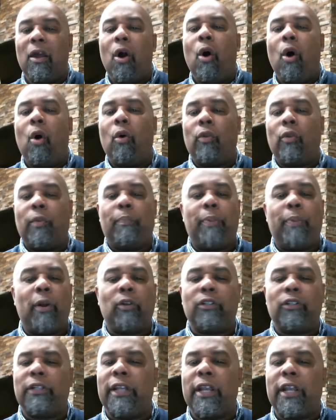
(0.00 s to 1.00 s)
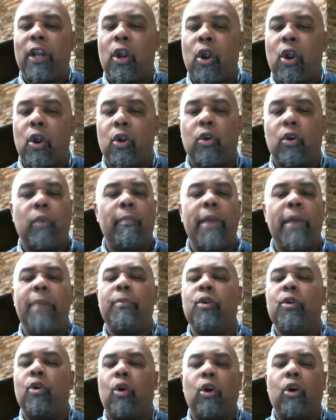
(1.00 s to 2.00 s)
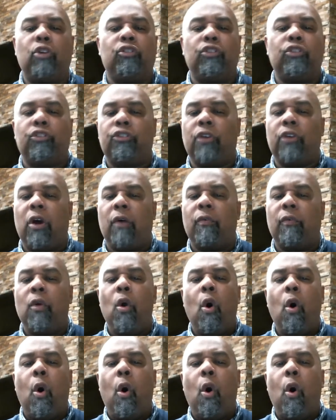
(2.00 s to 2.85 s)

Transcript: or the person that hurt, or maybe you hurt yourself,